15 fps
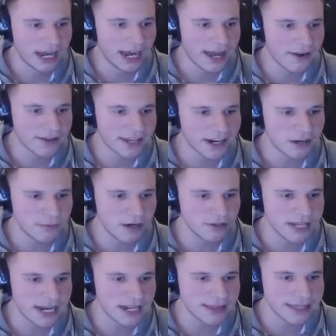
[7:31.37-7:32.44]
I don't care
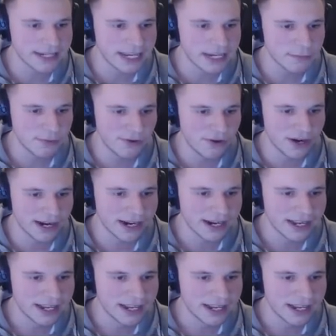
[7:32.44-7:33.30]
about anything anymore.